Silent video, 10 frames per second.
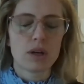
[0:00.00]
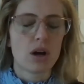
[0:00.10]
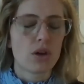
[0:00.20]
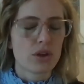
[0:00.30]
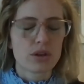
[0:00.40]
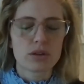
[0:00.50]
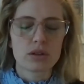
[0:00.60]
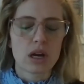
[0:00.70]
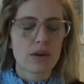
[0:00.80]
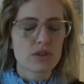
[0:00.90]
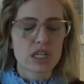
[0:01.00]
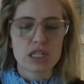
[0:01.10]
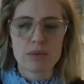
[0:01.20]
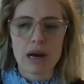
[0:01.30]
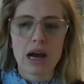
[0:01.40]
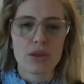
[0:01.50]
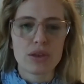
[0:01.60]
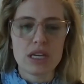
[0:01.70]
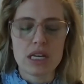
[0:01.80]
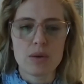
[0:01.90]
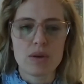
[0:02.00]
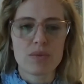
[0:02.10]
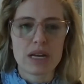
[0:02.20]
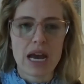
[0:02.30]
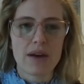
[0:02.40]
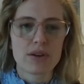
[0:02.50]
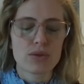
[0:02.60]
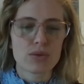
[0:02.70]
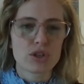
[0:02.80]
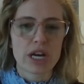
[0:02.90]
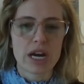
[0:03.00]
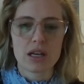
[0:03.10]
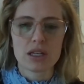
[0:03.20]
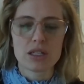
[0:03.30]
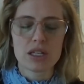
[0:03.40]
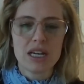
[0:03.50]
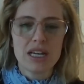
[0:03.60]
all the conversation about healthy eating we've been having through the challenge